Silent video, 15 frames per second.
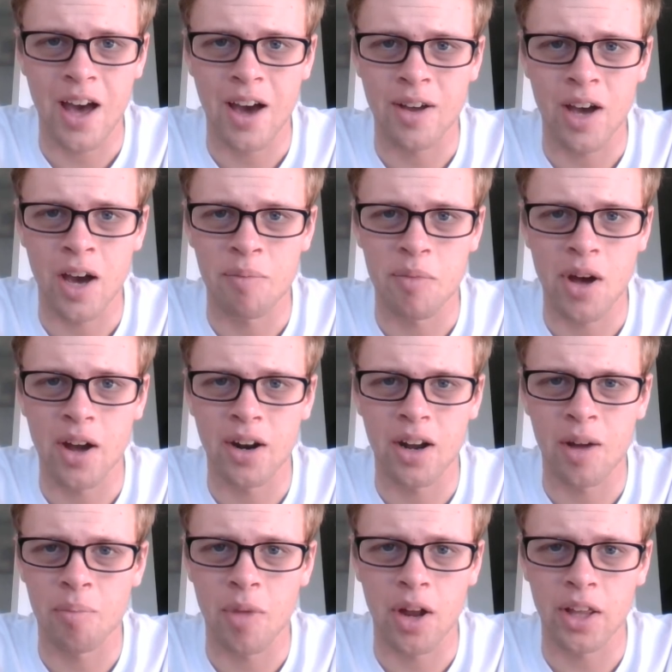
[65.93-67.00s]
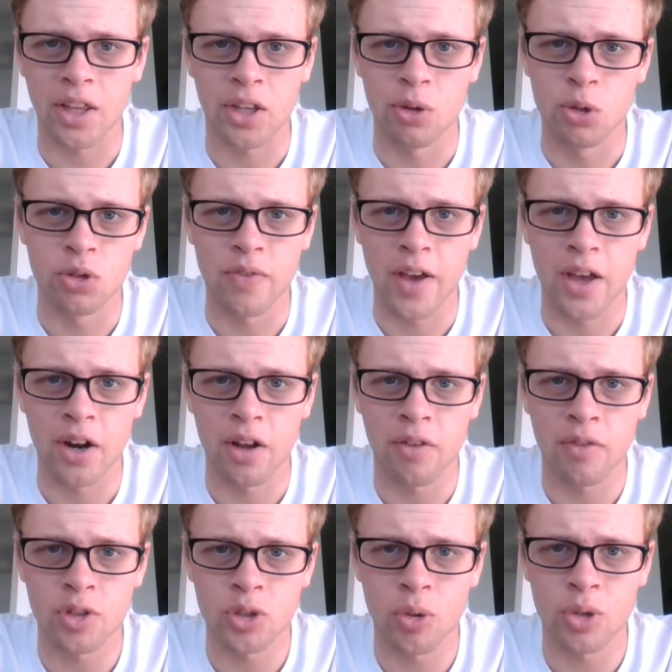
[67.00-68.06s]
I'm not a huge fan
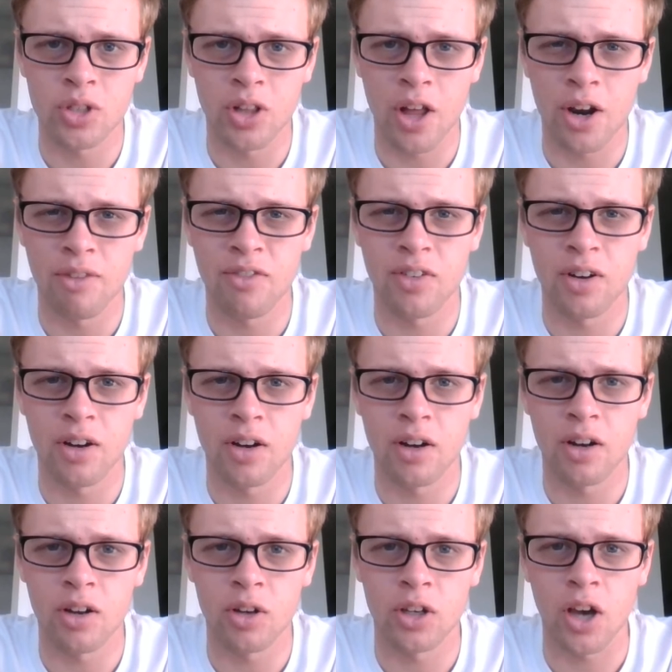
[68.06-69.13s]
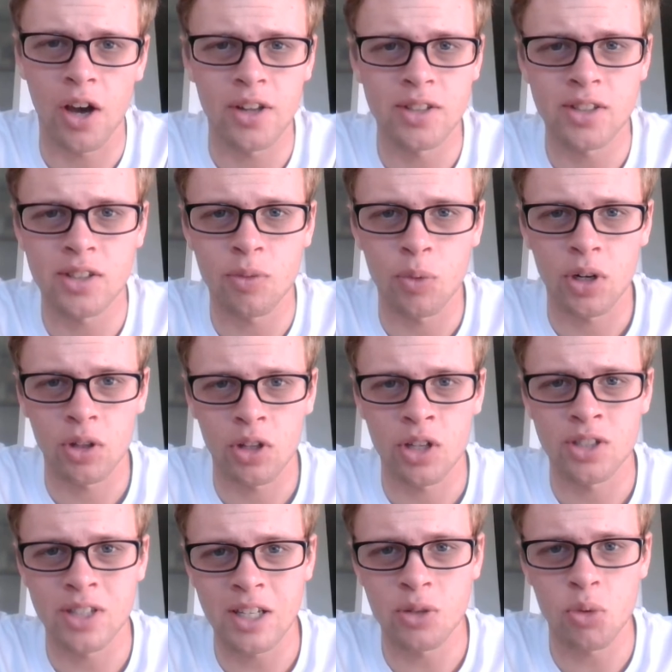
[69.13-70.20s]
of. So there's a lot of guns.
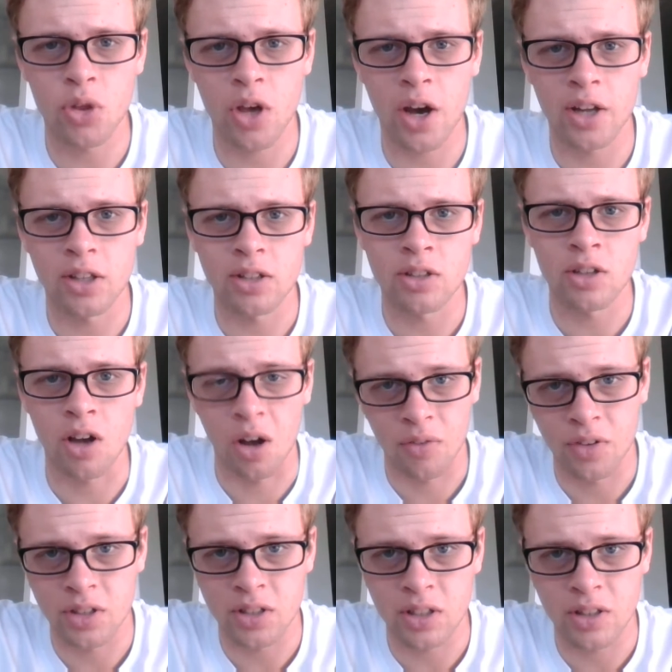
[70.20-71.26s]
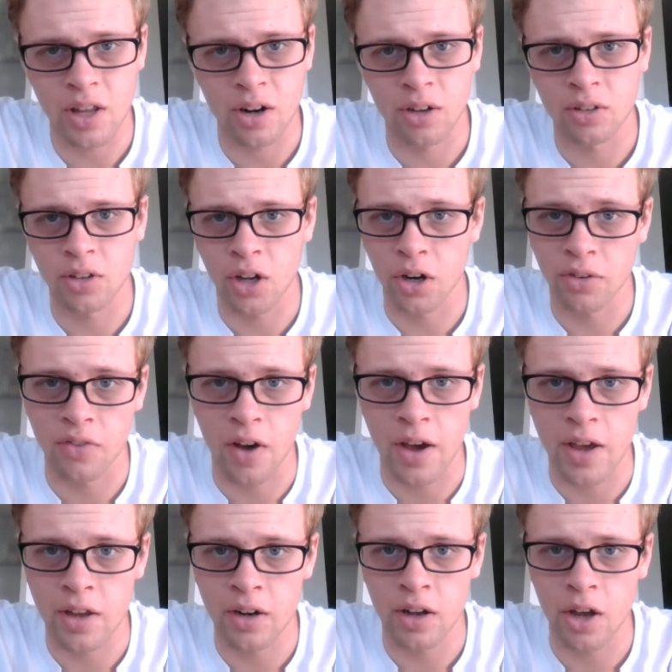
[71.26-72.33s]
There's scenes with guns, obviously, that are
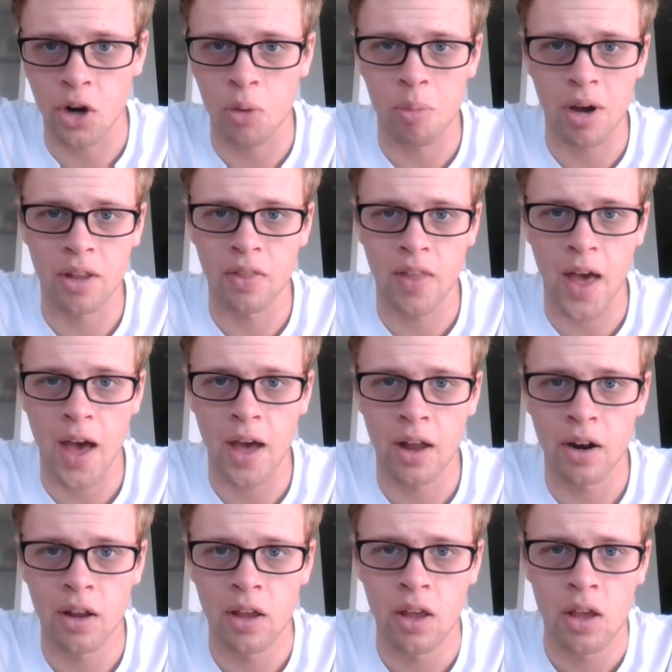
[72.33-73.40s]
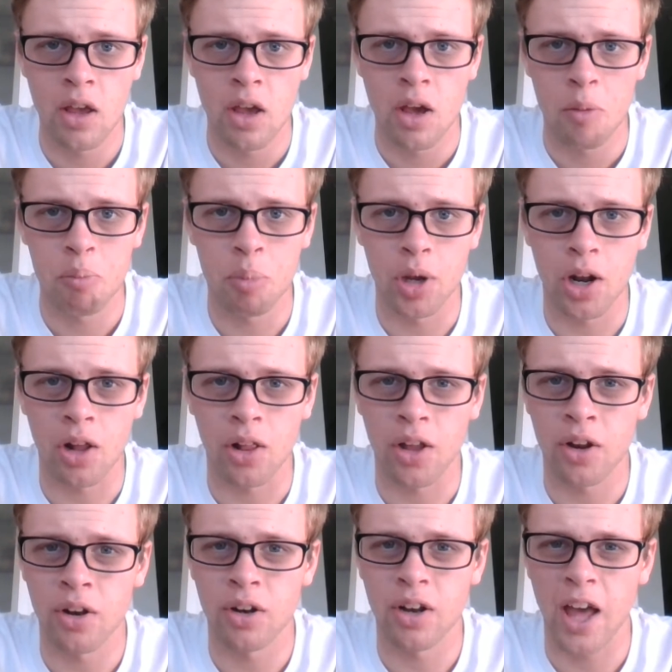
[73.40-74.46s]
fine. I don't mind that. But a
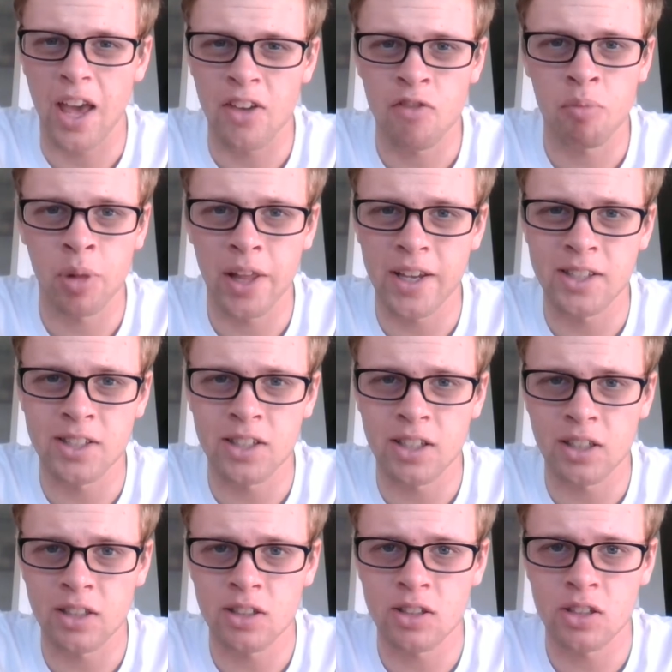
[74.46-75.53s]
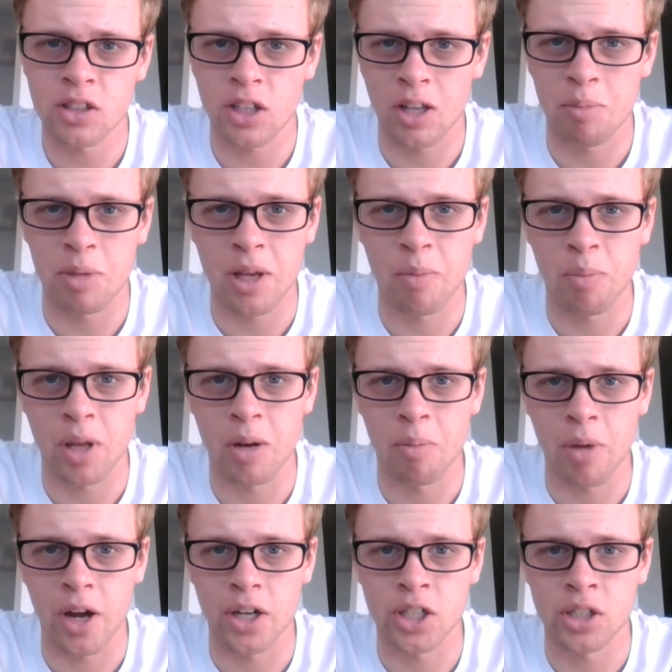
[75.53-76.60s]
lot of knife play scenes can be a bit
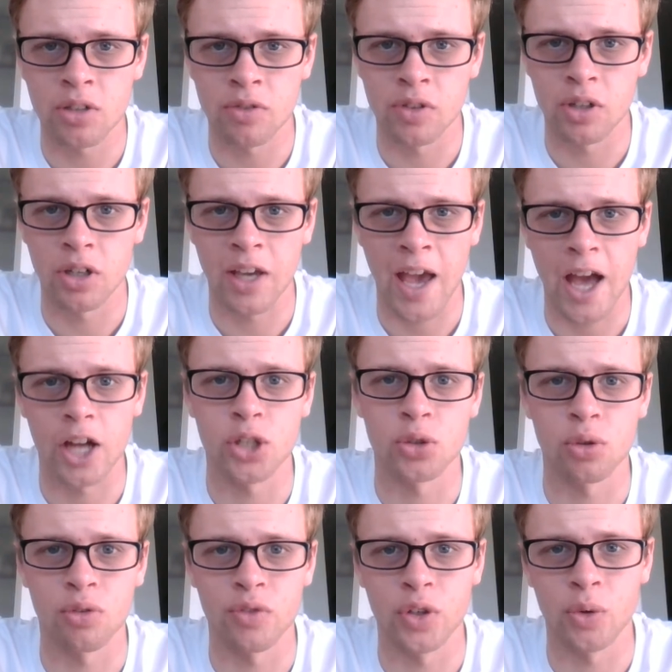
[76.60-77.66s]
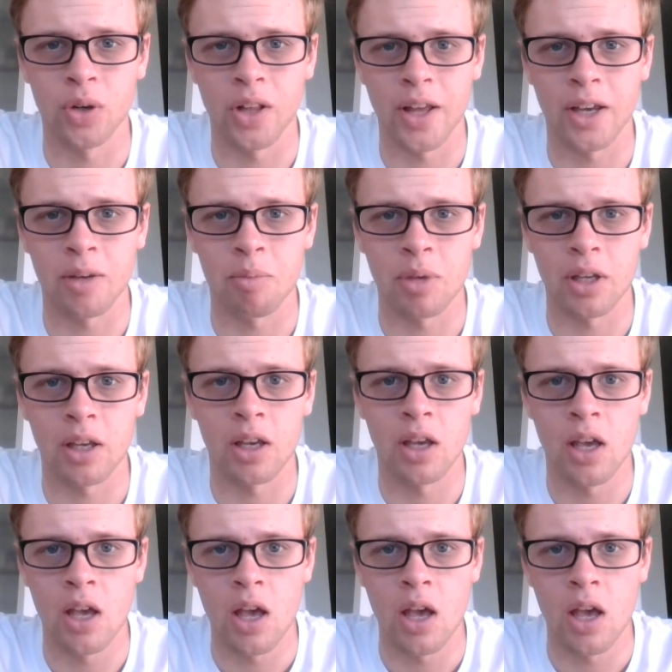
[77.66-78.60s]
much for a casual viewer like me.